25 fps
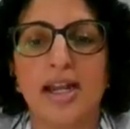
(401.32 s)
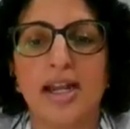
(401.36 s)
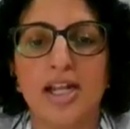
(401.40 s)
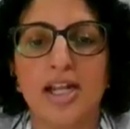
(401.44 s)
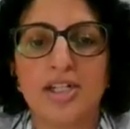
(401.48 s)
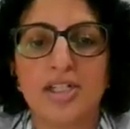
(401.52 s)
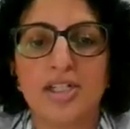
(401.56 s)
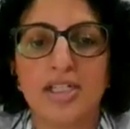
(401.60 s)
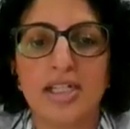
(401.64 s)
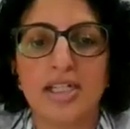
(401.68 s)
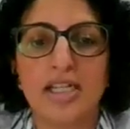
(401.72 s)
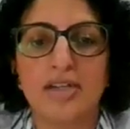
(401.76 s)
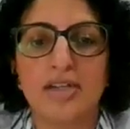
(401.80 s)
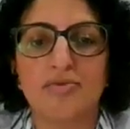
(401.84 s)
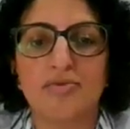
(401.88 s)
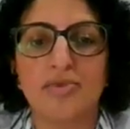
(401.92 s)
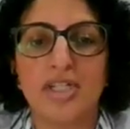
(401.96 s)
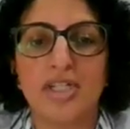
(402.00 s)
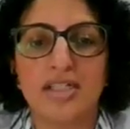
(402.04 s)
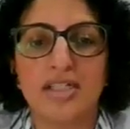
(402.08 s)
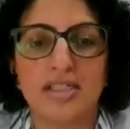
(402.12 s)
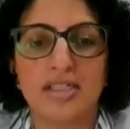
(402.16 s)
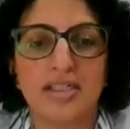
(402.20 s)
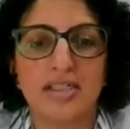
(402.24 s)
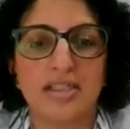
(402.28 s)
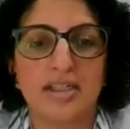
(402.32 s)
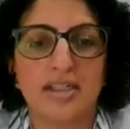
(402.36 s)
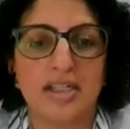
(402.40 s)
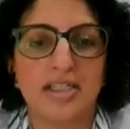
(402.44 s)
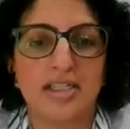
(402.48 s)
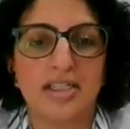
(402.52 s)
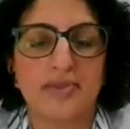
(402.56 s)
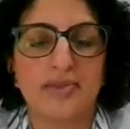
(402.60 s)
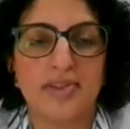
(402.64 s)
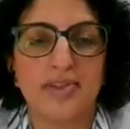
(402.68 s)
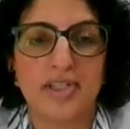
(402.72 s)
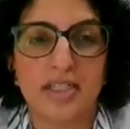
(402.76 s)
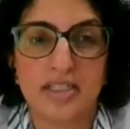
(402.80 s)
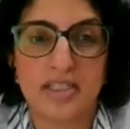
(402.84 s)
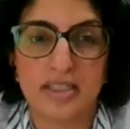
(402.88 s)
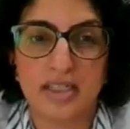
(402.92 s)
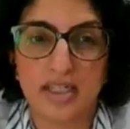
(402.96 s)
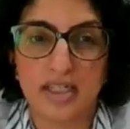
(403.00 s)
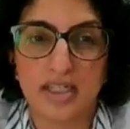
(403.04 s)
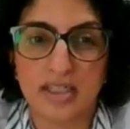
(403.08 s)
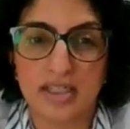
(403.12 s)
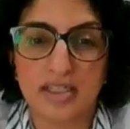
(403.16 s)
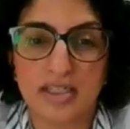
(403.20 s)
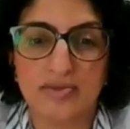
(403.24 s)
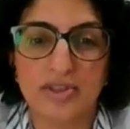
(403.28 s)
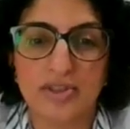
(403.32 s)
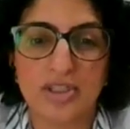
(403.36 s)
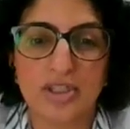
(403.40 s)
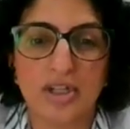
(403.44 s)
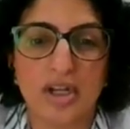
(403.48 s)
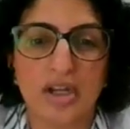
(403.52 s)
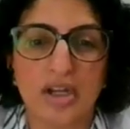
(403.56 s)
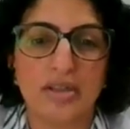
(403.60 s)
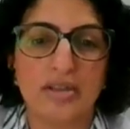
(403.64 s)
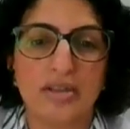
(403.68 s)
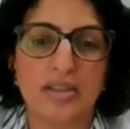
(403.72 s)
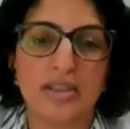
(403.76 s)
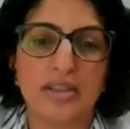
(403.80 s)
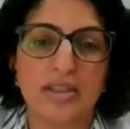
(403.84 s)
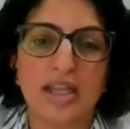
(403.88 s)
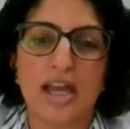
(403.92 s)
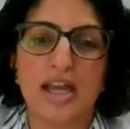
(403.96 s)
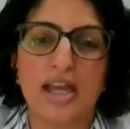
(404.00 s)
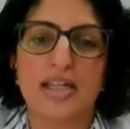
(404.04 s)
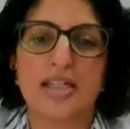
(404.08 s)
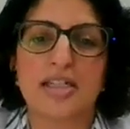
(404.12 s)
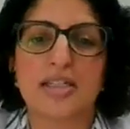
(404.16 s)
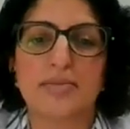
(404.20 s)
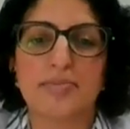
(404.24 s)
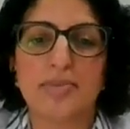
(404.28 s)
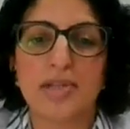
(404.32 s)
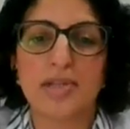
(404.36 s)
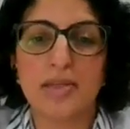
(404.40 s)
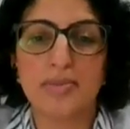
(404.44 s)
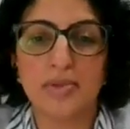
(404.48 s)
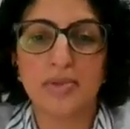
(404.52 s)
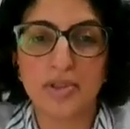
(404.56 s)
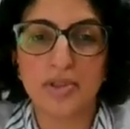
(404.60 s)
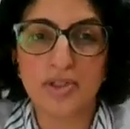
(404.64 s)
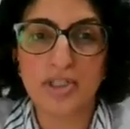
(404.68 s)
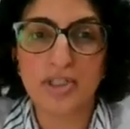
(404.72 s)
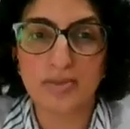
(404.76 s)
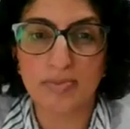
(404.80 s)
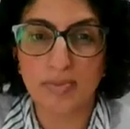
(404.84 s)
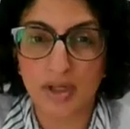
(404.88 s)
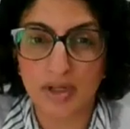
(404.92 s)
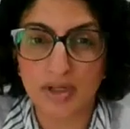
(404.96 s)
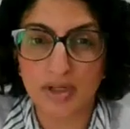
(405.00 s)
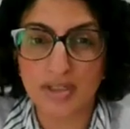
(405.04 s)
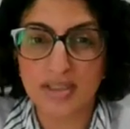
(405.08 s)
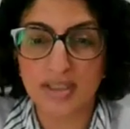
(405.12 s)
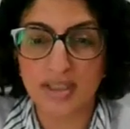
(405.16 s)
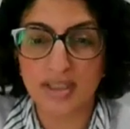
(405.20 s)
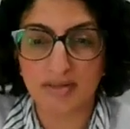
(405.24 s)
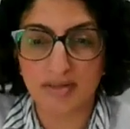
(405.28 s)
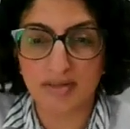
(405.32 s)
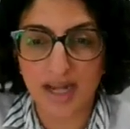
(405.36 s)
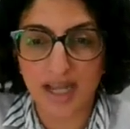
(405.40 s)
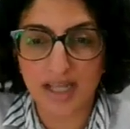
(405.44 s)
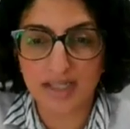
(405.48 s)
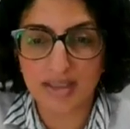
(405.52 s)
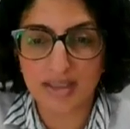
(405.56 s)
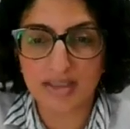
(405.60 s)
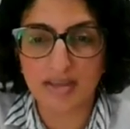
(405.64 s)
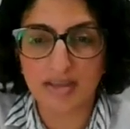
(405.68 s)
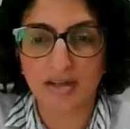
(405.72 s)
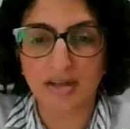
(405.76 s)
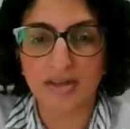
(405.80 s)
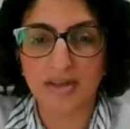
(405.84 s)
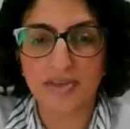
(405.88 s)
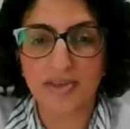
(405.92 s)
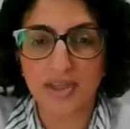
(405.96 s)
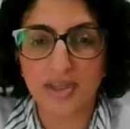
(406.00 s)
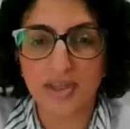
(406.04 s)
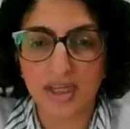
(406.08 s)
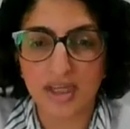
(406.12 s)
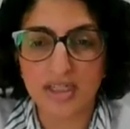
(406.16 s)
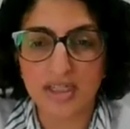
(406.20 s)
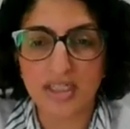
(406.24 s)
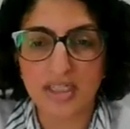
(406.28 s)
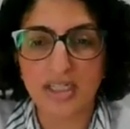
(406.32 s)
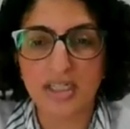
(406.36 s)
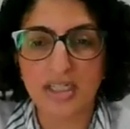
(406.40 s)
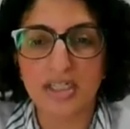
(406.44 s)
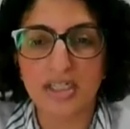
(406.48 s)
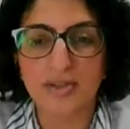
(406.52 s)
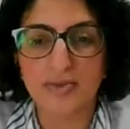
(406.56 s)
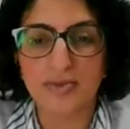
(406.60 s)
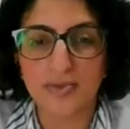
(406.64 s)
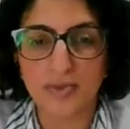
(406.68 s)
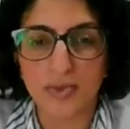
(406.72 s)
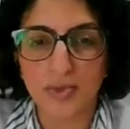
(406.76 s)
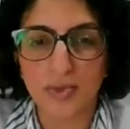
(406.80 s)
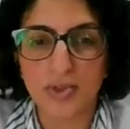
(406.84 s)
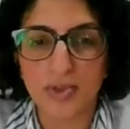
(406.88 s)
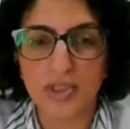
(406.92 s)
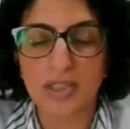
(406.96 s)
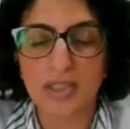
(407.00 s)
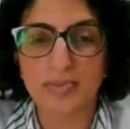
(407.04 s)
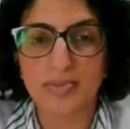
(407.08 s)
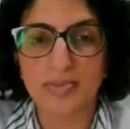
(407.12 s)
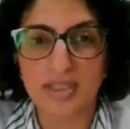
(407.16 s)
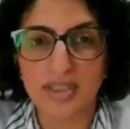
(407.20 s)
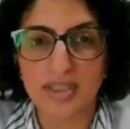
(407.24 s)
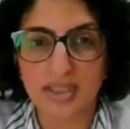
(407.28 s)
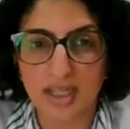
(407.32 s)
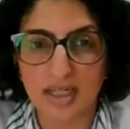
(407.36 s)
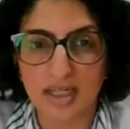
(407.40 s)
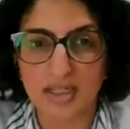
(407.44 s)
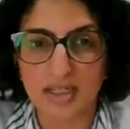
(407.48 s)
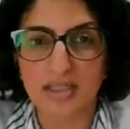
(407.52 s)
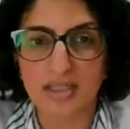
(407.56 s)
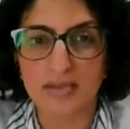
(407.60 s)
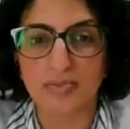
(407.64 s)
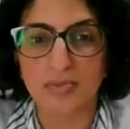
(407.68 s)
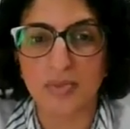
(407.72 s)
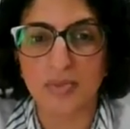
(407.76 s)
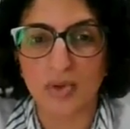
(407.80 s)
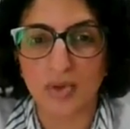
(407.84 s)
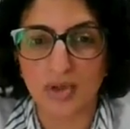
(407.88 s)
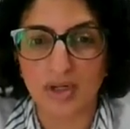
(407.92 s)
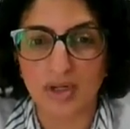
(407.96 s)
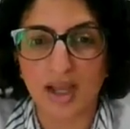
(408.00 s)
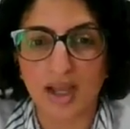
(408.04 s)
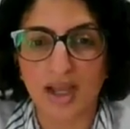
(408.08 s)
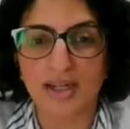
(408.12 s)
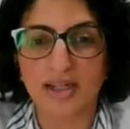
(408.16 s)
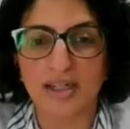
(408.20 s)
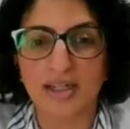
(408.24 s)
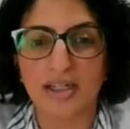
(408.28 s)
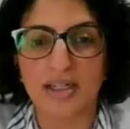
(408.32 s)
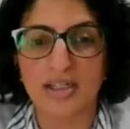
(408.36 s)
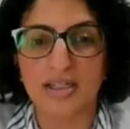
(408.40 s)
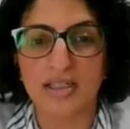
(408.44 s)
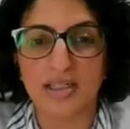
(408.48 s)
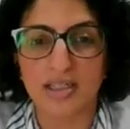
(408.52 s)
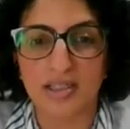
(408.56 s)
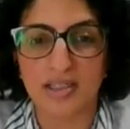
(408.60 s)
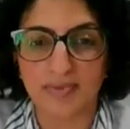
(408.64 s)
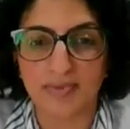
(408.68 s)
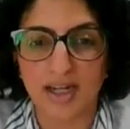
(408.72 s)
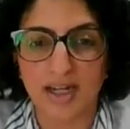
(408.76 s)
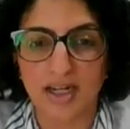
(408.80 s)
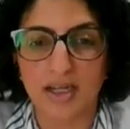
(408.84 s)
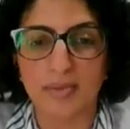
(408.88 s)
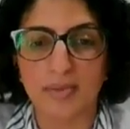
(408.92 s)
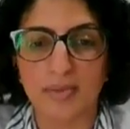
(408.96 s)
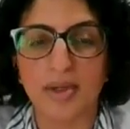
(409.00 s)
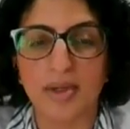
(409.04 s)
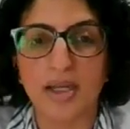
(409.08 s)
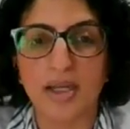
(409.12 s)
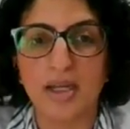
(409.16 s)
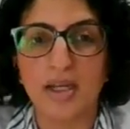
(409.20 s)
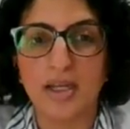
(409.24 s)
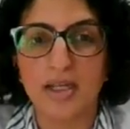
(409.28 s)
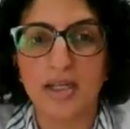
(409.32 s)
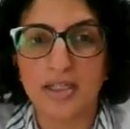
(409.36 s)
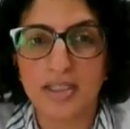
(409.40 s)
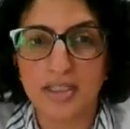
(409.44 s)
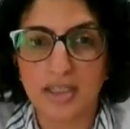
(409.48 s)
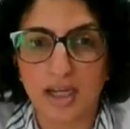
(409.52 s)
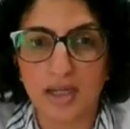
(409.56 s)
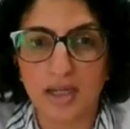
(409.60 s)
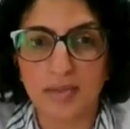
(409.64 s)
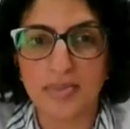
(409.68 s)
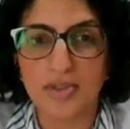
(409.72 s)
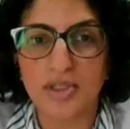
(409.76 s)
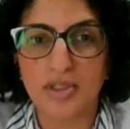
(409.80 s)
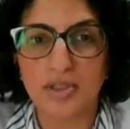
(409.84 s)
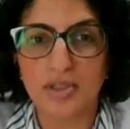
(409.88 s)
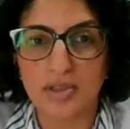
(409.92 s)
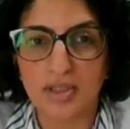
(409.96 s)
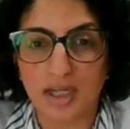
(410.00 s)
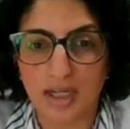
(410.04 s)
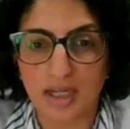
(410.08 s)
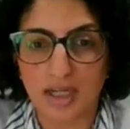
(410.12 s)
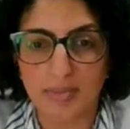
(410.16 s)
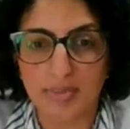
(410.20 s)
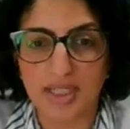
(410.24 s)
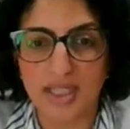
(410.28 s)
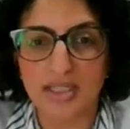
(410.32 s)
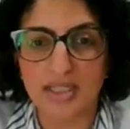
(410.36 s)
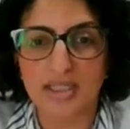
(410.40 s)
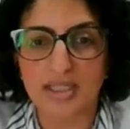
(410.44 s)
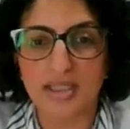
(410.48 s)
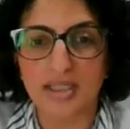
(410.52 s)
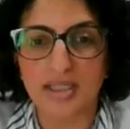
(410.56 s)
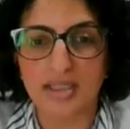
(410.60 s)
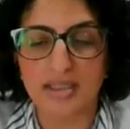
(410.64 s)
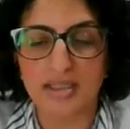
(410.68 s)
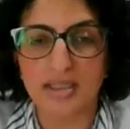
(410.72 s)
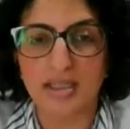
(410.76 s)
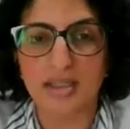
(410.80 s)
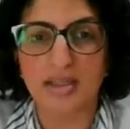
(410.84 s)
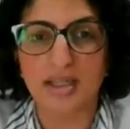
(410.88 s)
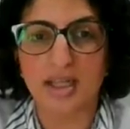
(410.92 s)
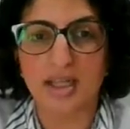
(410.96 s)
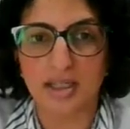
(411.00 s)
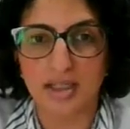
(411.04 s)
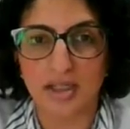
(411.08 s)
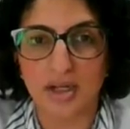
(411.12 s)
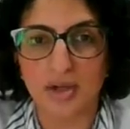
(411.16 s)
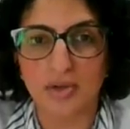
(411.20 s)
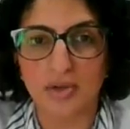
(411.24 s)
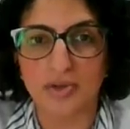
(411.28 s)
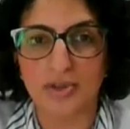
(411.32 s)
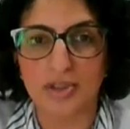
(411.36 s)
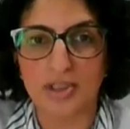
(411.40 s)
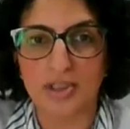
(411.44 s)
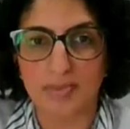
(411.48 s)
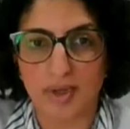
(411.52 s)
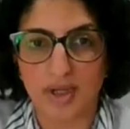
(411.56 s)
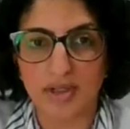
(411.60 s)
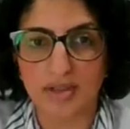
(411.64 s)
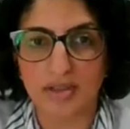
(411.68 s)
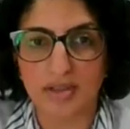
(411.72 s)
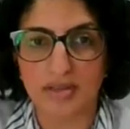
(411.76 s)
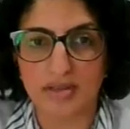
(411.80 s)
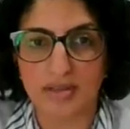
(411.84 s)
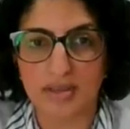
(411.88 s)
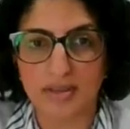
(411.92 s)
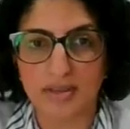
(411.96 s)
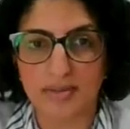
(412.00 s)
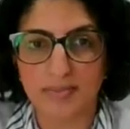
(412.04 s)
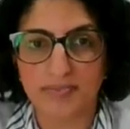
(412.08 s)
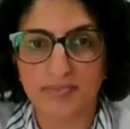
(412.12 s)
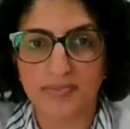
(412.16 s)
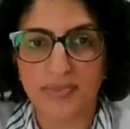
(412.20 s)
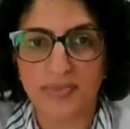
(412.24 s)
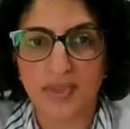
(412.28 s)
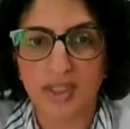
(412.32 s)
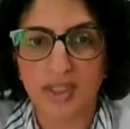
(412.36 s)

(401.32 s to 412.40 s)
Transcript: And actually, recent scientific studies have shown that people who smoke cigarettes are 30 to 40% more likely to develop type 2 diabetes than non-smokers.